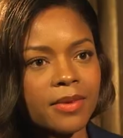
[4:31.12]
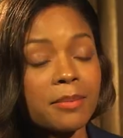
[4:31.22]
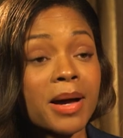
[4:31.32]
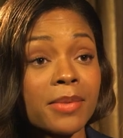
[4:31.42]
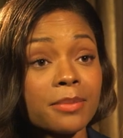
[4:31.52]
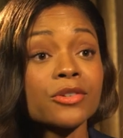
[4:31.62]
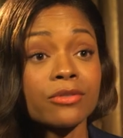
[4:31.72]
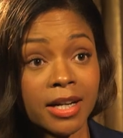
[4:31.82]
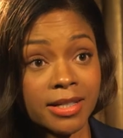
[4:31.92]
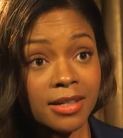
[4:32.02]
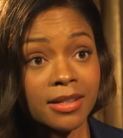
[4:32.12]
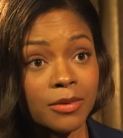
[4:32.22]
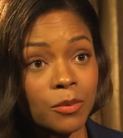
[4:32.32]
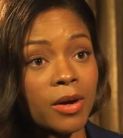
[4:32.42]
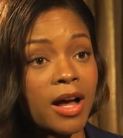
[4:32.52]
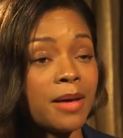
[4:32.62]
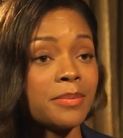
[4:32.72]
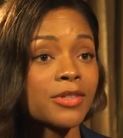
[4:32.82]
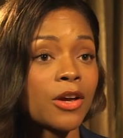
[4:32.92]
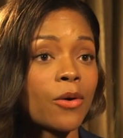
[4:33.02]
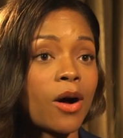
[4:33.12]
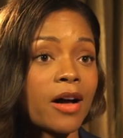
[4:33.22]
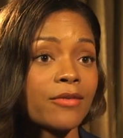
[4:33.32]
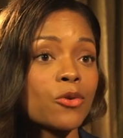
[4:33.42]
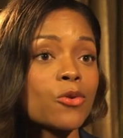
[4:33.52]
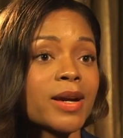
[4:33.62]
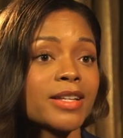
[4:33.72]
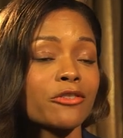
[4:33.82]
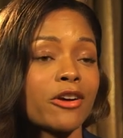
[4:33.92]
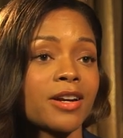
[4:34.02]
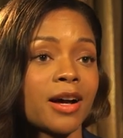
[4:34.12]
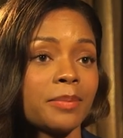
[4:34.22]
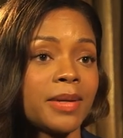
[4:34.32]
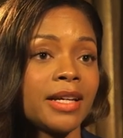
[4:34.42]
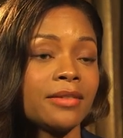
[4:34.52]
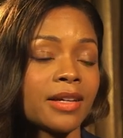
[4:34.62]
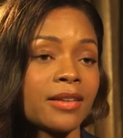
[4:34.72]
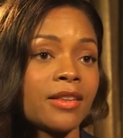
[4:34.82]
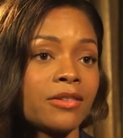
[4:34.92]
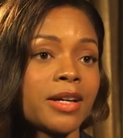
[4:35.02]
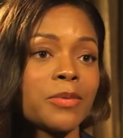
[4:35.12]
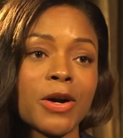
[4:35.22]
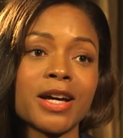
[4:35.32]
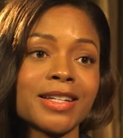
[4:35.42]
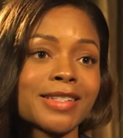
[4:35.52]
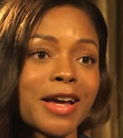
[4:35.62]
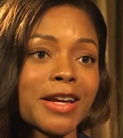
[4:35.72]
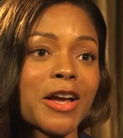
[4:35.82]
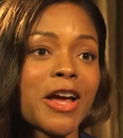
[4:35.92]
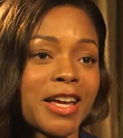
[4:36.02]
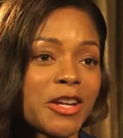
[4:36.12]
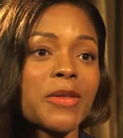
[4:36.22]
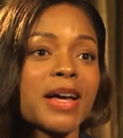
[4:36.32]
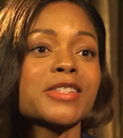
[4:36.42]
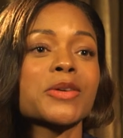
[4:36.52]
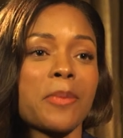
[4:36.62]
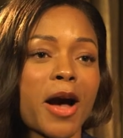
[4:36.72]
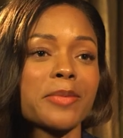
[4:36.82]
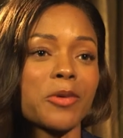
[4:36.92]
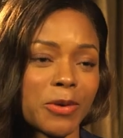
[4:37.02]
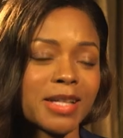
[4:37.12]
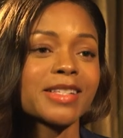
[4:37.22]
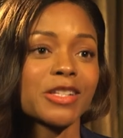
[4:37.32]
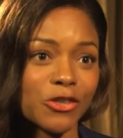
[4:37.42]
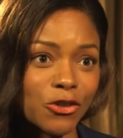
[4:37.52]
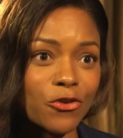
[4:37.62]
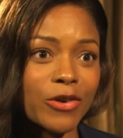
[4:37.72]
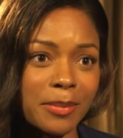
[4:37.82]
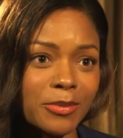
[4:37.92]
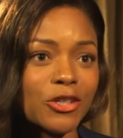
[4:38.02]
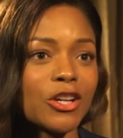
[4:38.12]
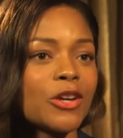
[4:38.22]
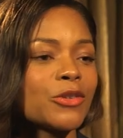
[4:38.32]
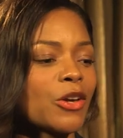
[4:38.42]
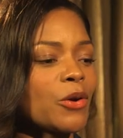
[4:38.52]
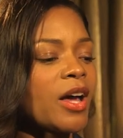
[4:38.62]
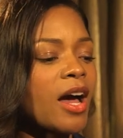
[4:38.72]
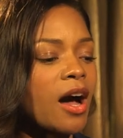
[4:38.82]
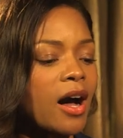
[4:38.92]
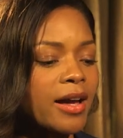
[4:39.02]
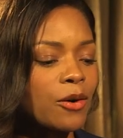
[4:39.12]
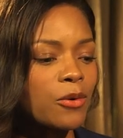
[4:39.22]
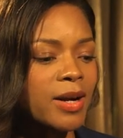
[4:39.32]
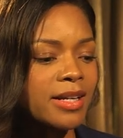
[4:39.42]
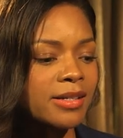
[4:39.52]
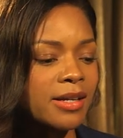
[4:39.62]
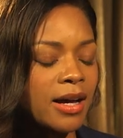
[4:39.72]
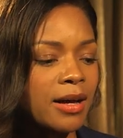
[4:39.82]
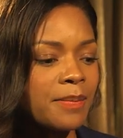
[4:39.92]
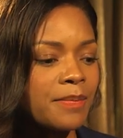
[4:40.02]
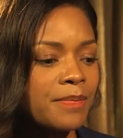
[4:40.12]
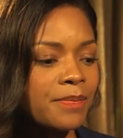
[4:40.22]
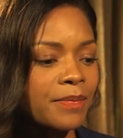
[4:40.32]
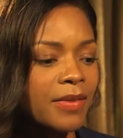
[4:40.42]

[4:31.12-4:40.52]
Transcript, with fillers: And my mum's a writer, um, so I've always grown up believing that the written word is like, you know, that's the Bible, it's the script, you know. So I always um,